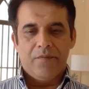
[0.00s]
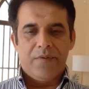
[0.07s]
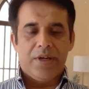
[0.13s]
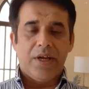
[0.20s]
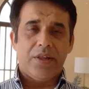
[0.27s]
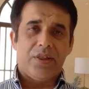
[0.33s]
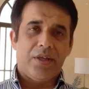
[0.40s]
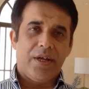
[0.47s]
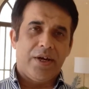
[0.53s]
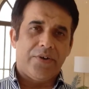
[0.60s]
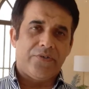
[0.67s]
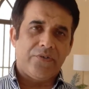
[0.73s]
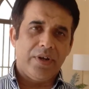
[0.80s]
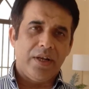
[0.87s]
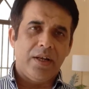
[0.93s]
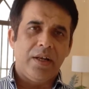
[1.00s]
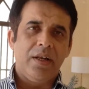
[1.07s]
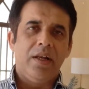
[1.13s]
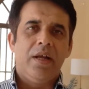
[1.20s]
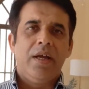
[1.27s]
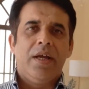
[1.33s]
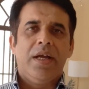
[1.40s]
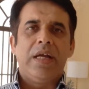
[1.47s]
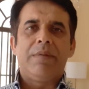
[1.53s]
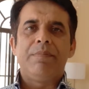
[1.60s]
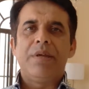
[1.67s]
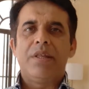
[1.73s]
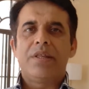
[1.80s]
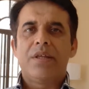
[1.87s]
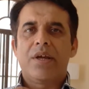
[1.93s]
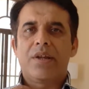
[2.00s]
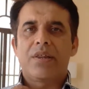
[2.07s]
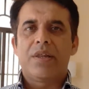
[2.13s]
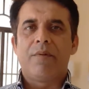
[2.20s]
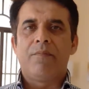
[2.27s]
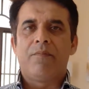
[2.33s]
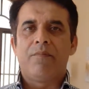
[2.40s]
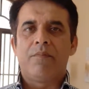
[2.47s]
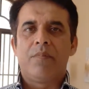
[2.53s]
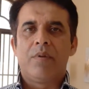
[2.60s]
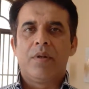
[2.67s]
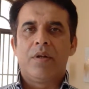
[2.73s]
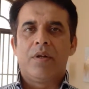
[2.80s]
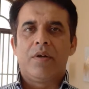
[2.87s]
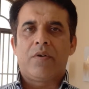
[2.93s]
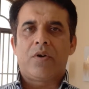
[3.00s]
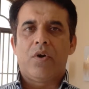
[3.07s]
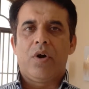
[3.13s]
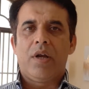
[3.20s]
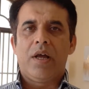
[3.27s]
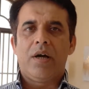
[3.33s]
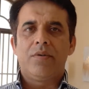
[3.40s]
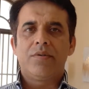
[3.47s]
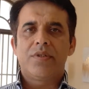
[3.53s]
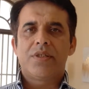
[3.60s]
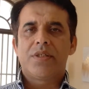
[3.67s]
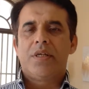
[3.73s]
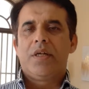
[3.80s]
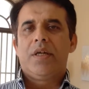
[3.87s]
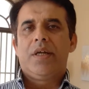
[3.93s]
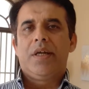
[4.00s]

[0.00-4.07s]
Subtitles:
When I say a drill, it means there are some call outs,